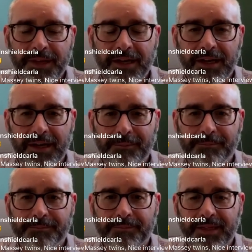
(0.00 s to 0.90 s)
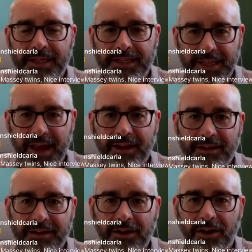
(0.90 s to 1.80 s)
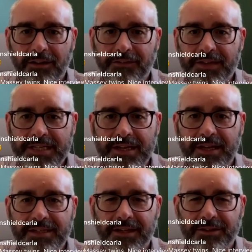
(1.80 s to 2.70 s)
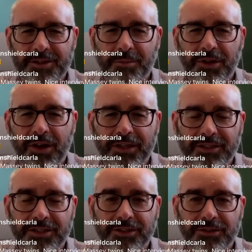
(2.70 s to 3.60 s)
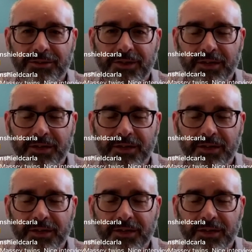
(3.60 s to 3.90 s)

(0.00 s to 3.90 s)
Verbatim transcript: Um, in Canada, all of the science centers belong to